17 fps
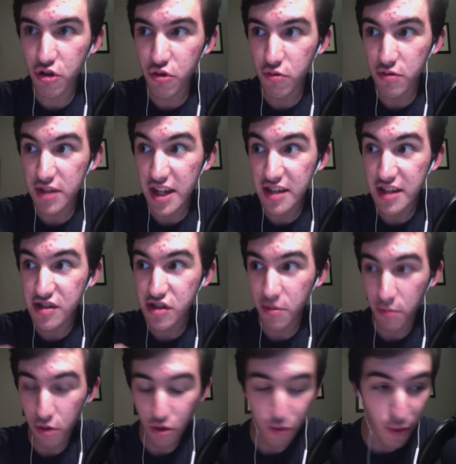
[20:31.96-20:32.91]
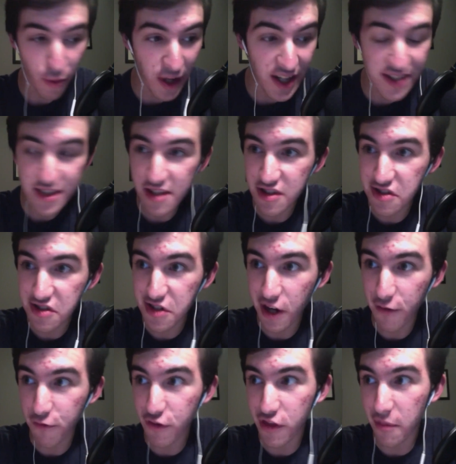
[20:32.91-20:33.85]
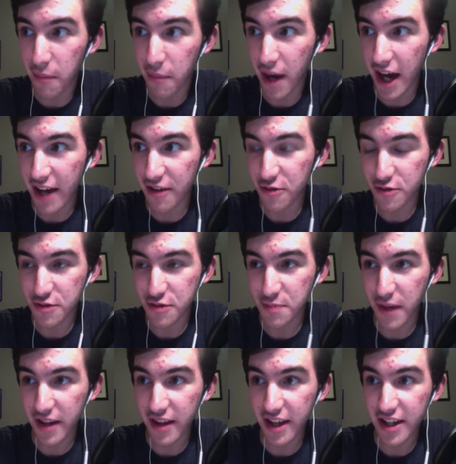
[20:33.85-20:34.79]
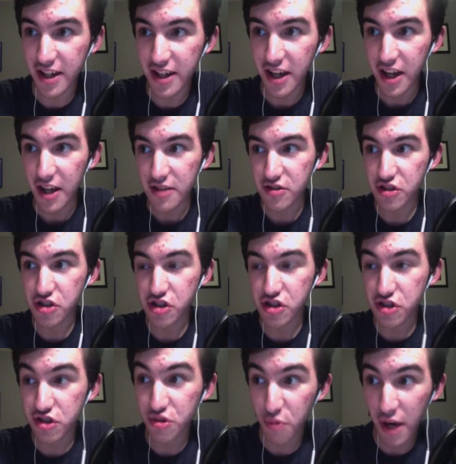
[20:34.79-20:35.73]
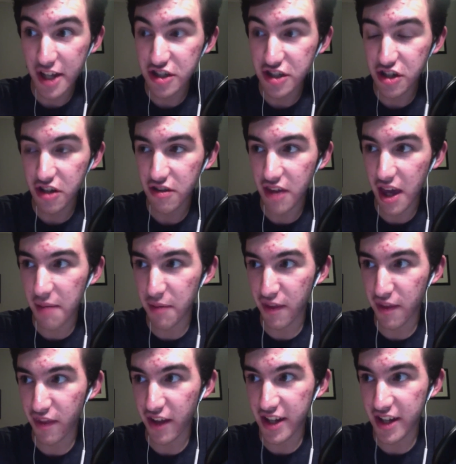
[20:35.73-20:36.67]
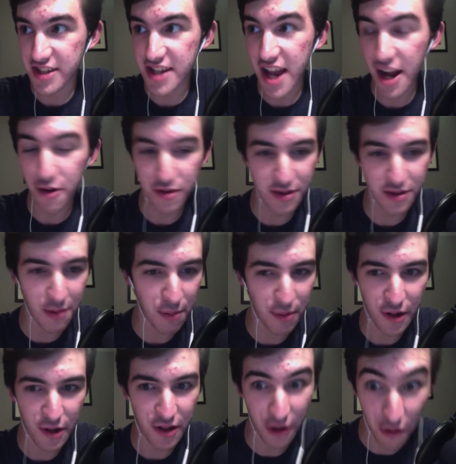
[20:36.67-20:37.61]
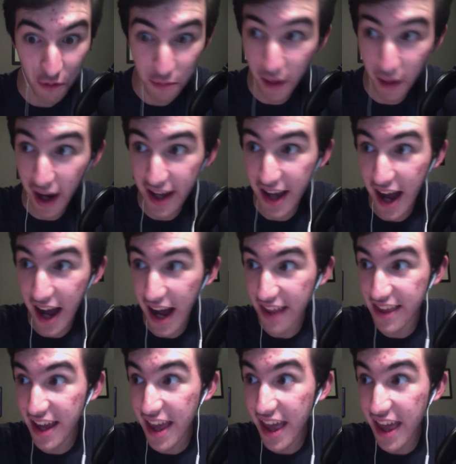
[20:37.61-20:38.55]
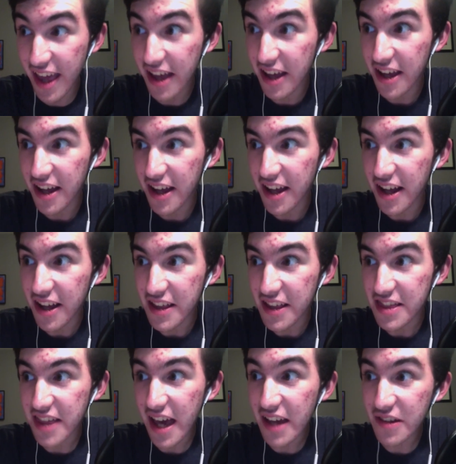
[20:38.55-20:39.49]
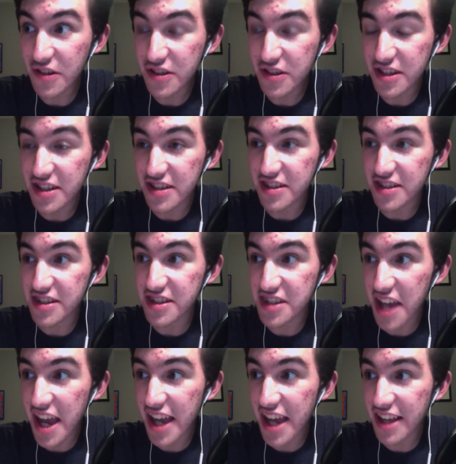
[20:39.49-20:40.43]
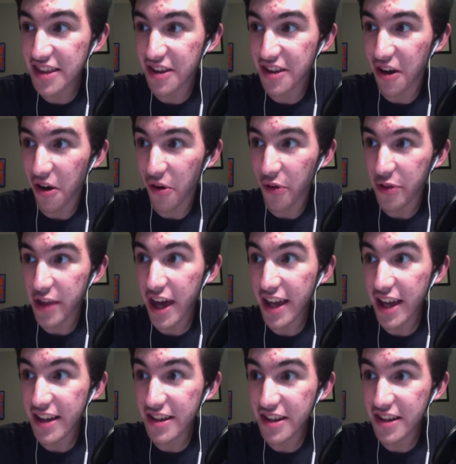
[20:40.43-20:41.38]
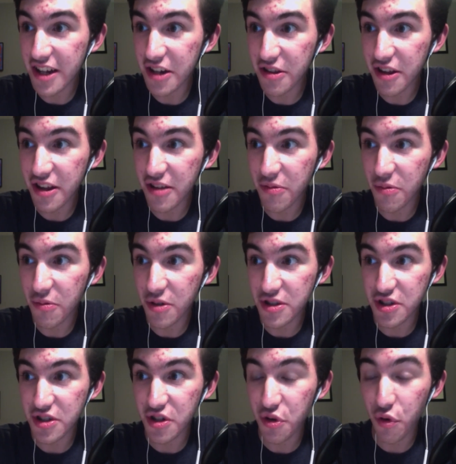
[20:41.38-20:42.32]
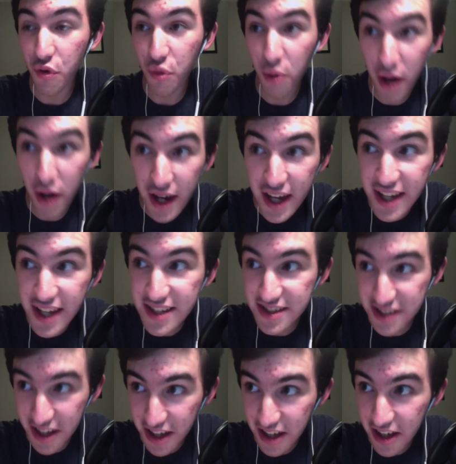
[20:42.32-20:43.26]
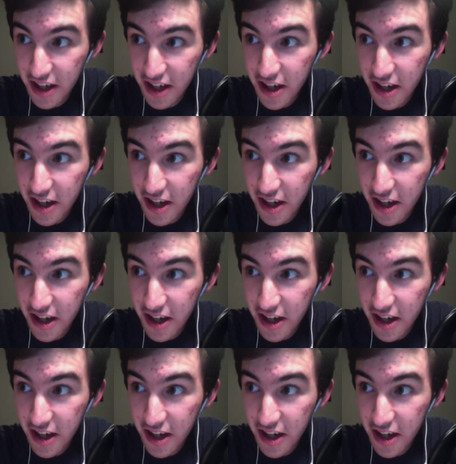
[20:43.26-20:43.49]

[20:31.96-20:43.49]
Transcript: did some crazy stuff with the models by like just stretching them and like tearing them apart. Oh my god, that that looked insane though. That literally was crazy.